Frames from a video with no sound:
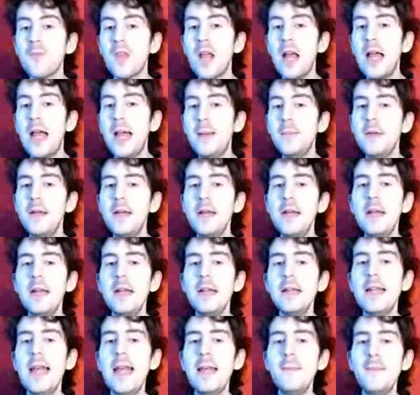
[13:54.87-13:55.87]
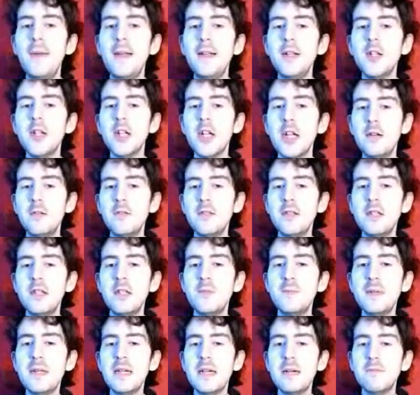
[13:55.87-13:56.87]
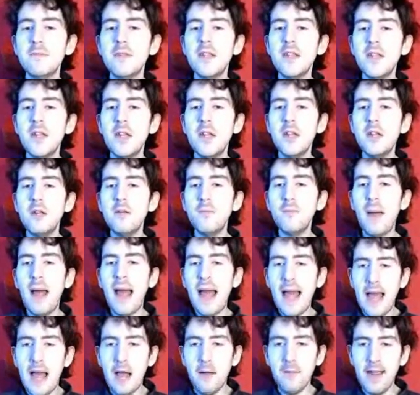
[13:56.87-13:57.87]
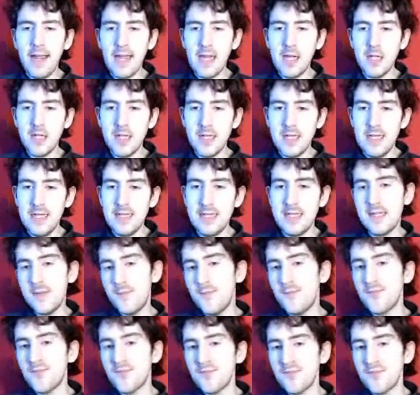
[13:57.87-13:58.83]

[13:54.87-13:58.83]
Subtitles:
They've been chosen to become the new Power Rangers.